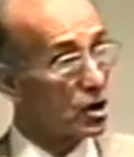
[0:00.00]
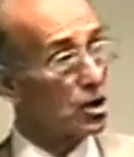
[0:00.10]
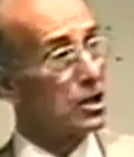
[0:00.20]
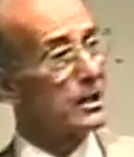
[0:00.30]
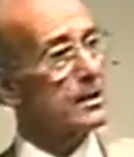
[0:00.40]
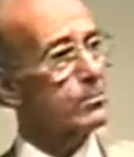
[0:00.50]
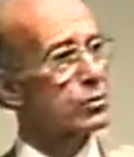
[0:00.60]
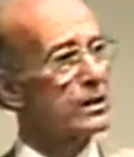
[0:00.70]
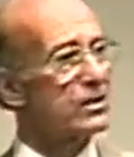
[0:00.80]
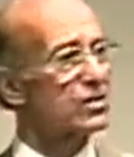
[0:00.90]
early
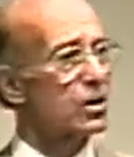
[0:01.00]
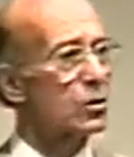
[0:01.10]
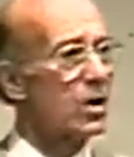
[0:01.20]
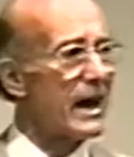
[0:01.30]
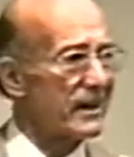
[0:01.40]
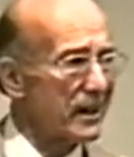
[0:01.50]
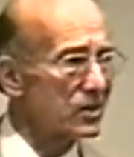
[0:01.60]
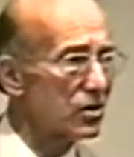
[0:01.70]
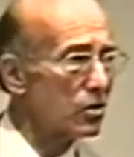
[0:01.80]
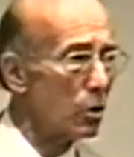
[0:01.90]

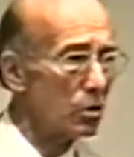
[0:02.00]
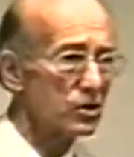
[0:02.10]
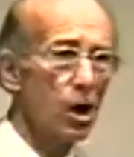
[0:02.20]
pre-Socratics thought